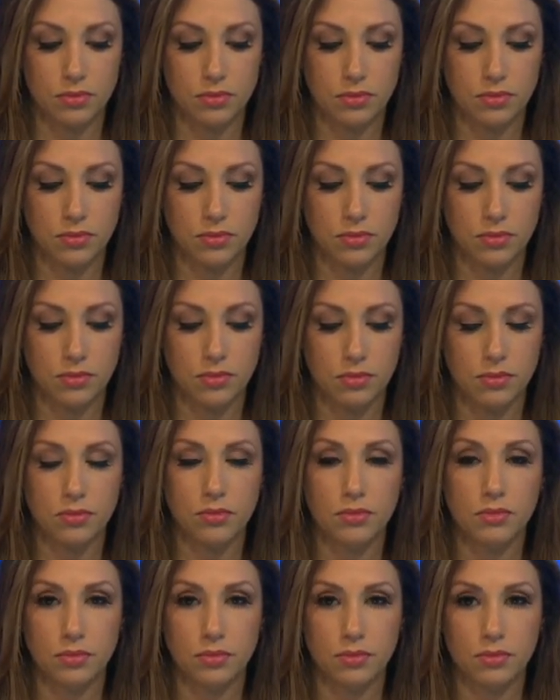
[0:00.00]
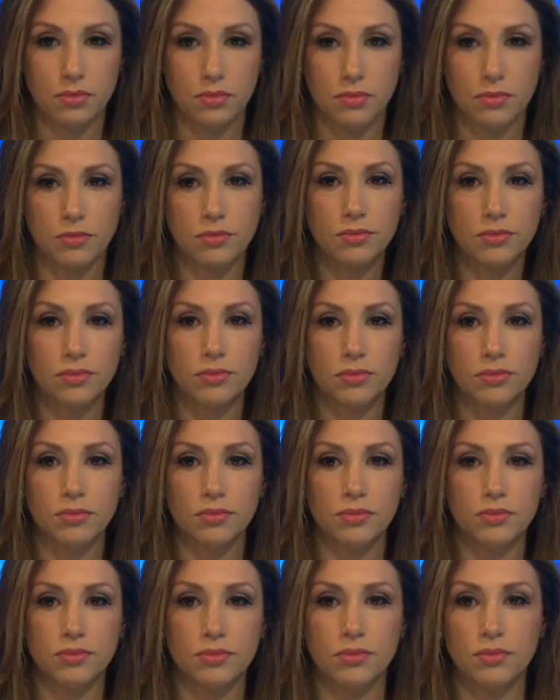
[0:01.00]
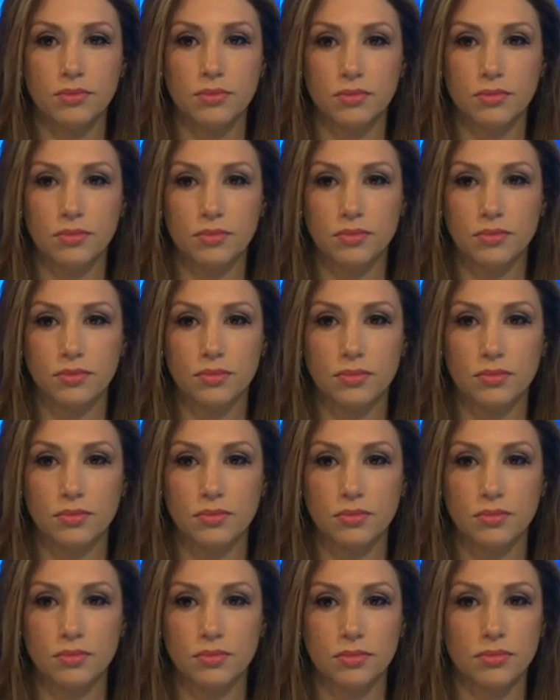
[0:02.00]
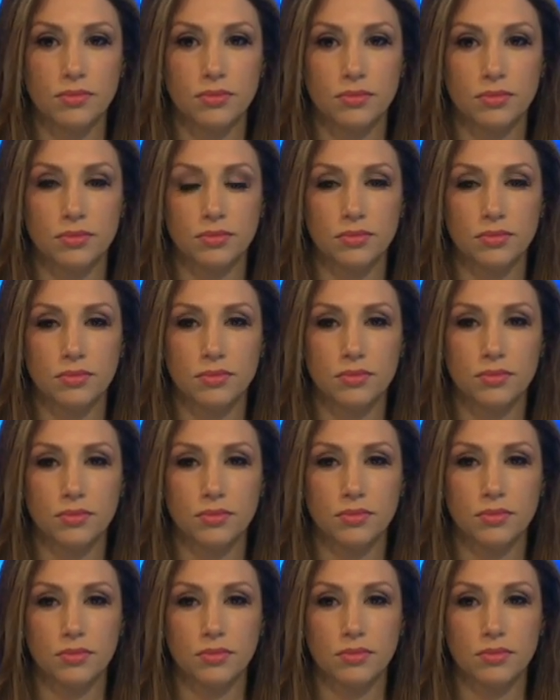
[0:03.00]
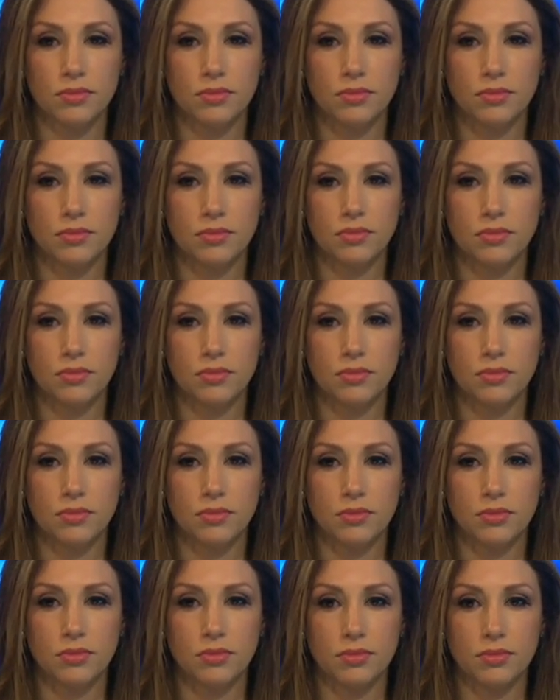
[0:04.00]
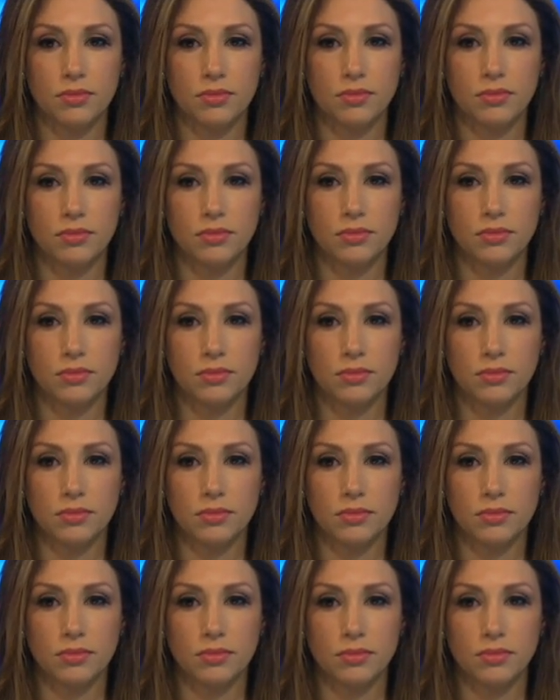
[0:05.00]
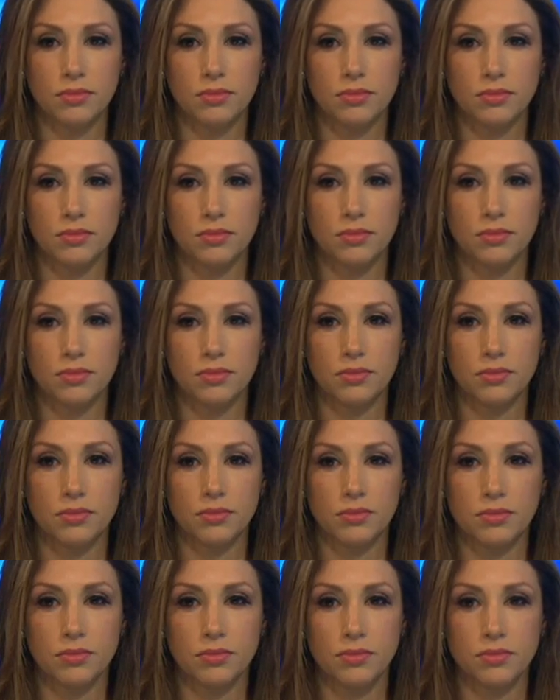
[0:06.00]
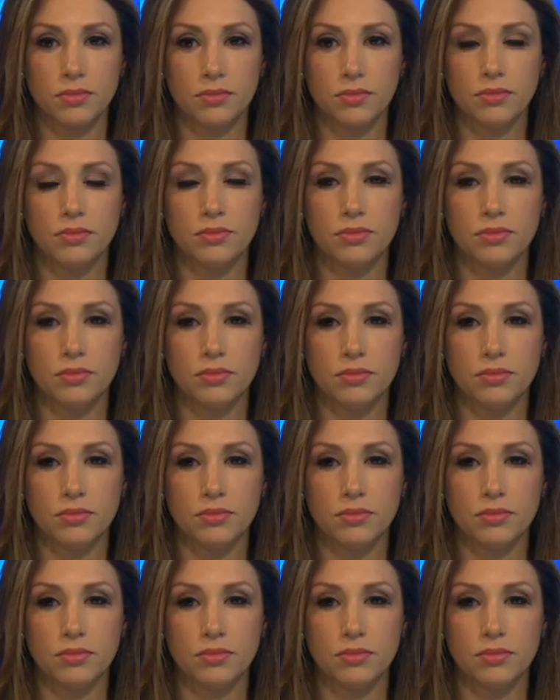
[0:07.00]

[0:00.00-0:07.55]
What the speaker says: (silent)